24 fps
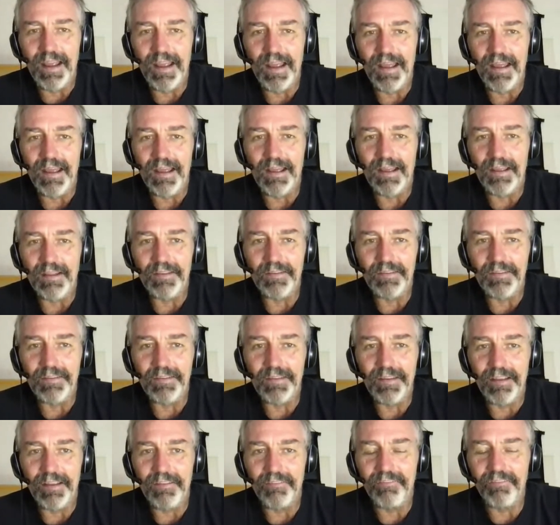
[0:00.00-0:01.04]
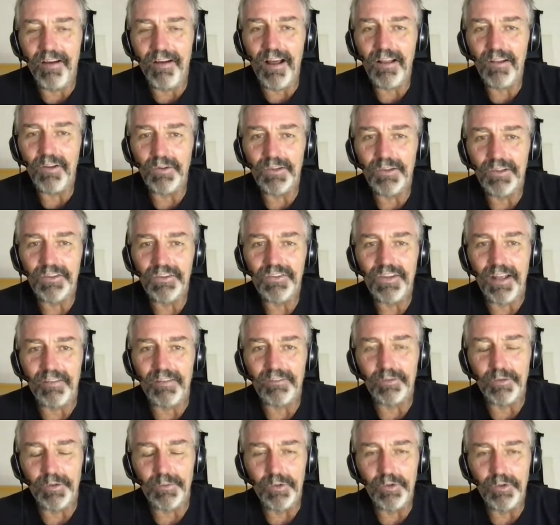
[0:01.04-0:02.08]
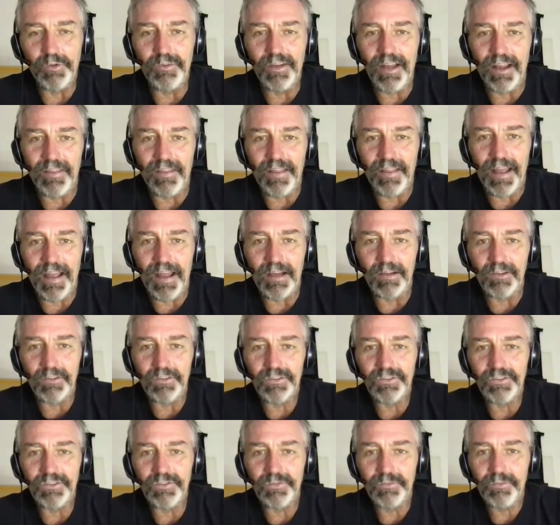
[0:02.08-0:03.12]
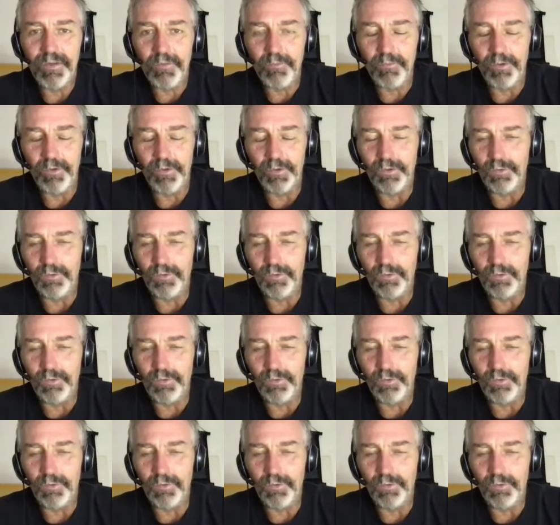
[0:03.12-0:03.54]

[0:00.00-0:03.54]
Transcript: and it followed us after we moved out of the house.